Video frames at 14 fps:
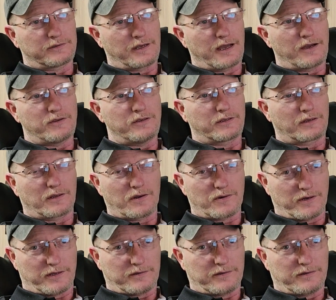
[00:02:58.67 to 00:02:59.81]
to how you can
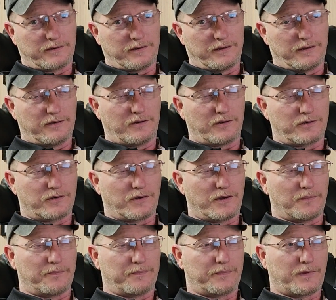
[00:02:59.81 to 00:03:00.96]
learn it on your
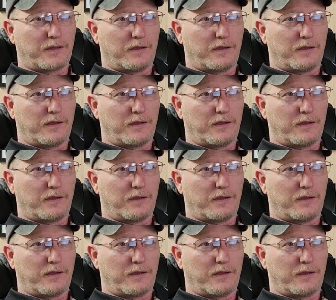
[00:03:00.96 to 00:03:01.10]
own.